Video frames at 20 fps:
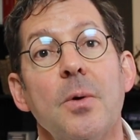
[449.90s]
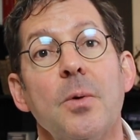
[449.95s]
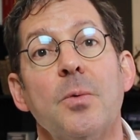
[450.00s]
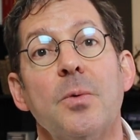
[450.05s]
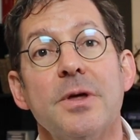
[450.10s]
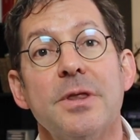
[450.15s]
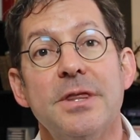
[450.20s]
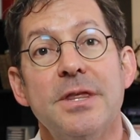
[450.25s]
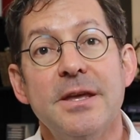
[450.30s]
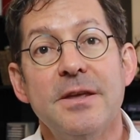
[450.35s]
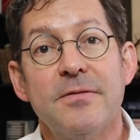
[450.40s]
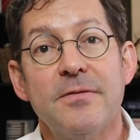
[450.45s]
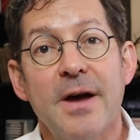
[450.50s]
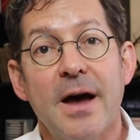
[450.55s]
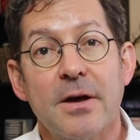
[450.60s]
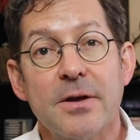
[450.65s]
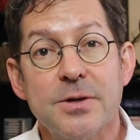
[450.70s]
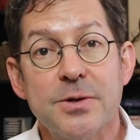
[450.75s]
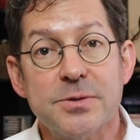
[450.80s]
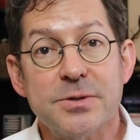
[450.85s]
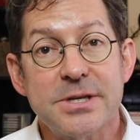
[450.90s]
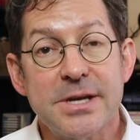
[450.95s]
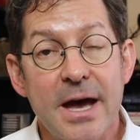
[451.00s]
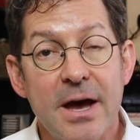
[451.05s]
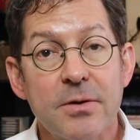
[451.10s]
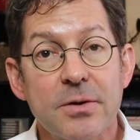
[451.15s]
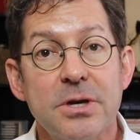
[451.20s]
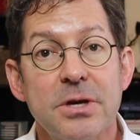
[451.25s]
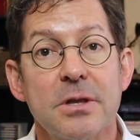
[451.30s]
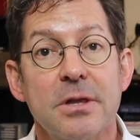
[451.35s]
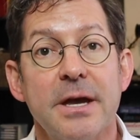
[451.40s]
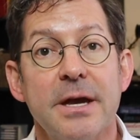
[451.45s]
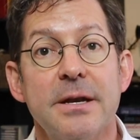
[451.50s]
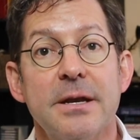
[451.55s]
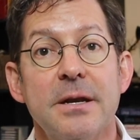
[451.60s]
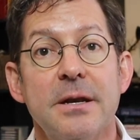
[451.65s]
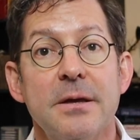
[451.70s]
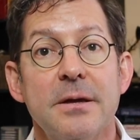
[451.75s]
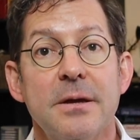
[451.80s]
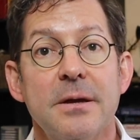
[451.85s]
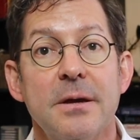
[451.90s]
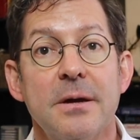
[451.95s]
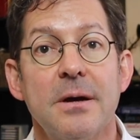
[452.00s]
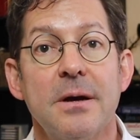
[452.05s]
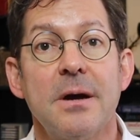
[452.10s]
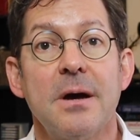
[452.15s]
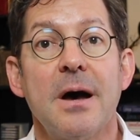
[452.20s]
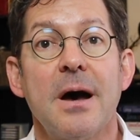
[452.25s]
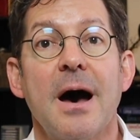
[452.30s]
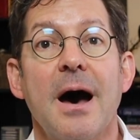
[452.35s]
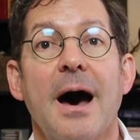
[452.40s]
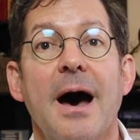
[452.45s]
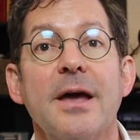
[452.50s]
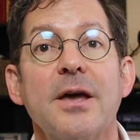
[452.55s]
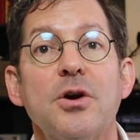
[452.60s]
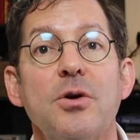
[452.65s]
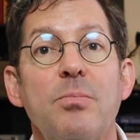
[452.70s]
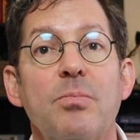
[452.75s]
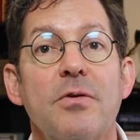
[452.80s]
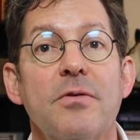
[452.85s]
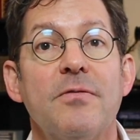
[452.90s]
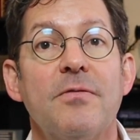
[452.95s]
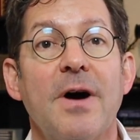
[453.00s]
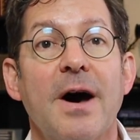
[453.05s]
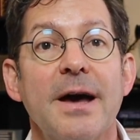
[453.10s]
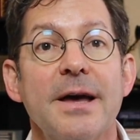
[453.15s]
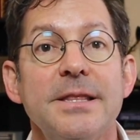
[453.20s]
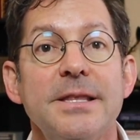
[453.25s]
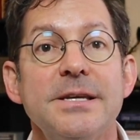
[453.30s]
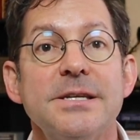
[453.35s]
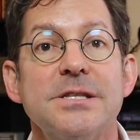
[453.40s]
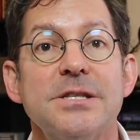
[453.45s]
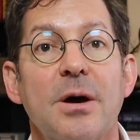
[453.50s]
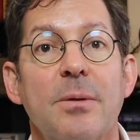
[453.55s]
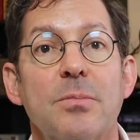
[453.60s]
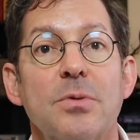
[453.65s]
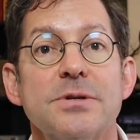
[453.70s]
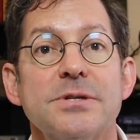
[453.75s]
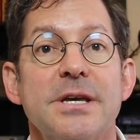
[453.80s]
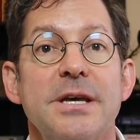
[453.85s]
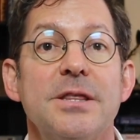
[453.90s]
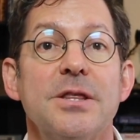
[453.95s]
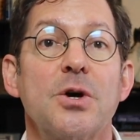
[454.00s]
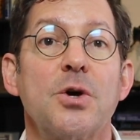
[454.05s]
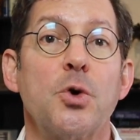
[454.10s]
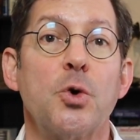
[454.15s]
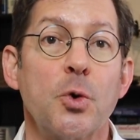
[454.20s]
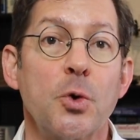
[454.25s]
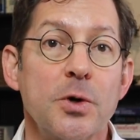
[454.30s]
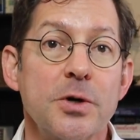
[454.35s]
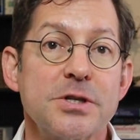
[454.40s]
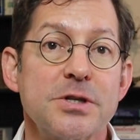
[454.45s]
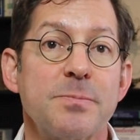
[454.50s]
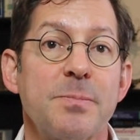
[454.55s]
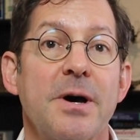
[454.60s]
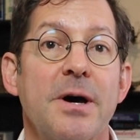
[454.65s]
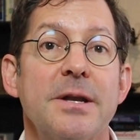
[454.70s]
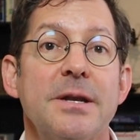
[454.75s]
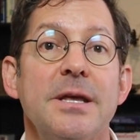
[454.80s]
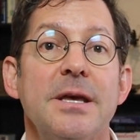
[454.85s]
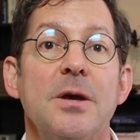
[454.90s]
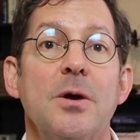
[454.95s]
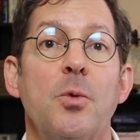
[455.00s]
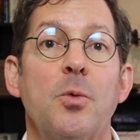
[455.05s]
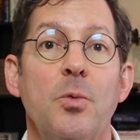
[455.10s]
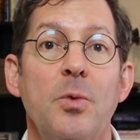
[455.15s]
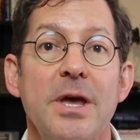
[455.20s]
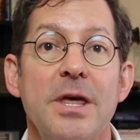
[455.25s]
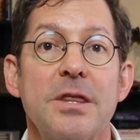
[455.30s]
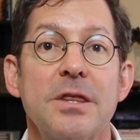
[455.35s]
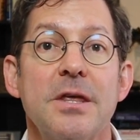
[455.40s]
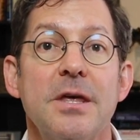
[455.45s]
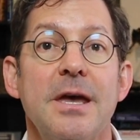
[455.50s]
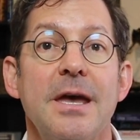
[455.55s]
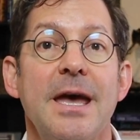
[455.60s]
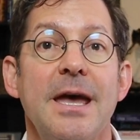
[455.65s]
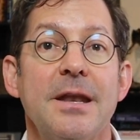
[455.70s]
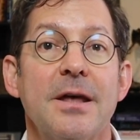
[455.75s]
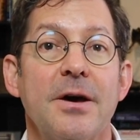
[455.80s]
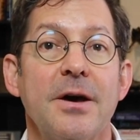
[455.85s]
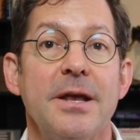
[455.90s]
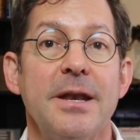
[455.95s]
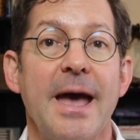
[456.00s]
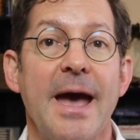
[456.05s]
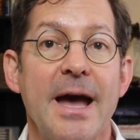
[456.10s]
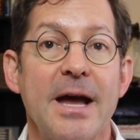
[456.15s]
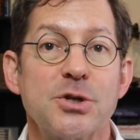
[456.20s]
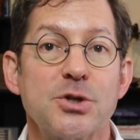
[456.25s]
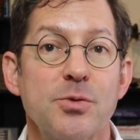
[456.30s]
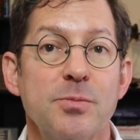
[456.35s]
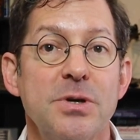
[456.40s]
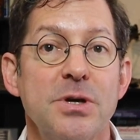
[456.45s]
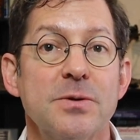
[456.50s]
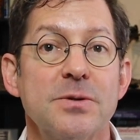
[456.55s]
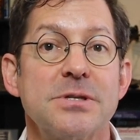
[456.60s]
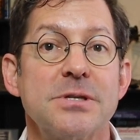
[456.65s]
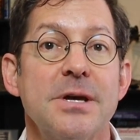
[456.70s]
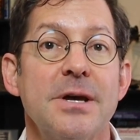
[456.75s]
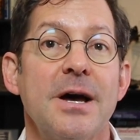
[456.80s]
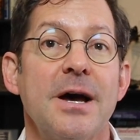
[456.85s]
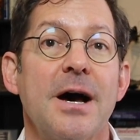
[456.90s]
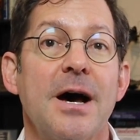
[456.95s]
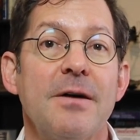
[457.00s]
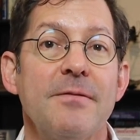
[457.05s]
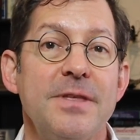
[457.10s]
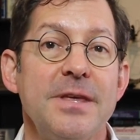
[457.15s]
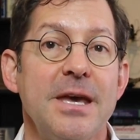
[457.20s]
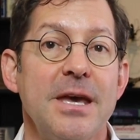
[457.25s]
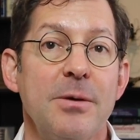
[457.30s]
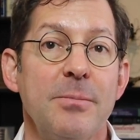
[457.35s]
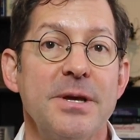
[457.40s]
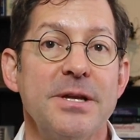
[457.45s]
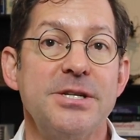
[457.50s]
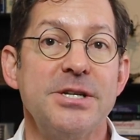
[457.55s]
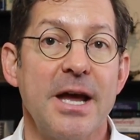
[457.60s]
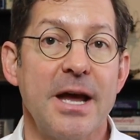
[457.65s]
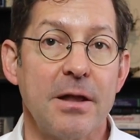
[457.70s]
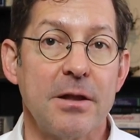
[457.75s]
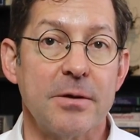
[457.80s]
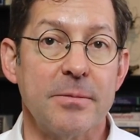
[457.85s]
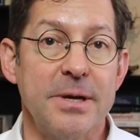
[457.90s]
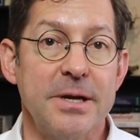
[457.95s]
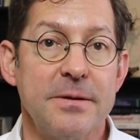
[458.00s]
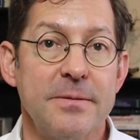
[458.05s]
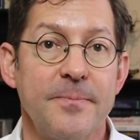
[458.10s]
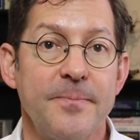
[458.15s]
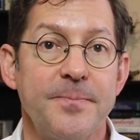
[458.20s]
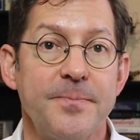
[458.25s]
With these values calculated, I could provide these numbers in the corresponding width and height attributes of the image element.